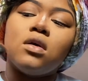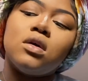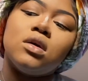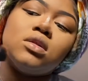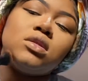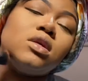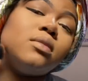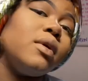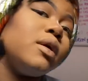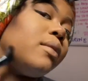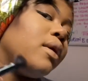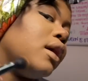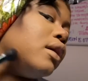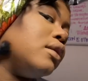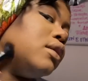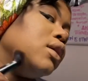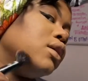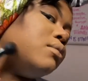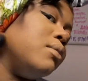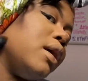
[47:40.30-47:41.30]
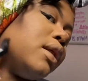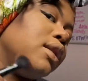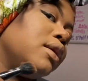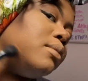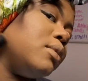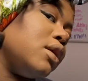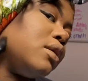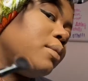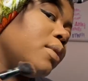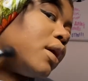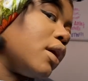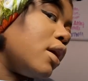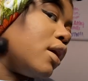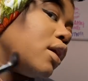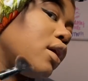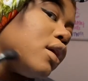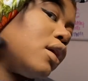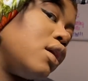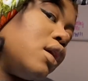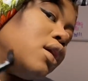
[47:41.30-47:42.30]
to make my lip look bigger.
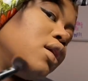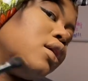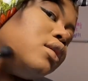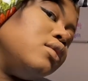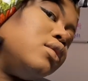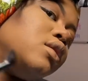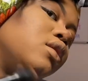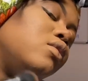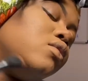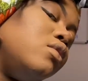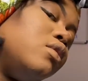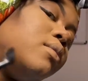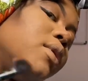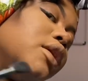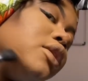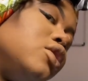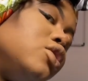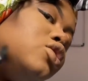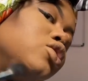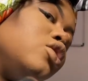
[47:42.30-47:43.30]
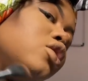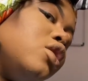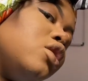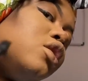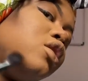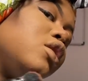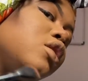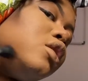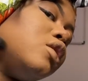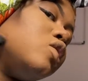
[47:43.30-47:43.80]
Go on my jaw.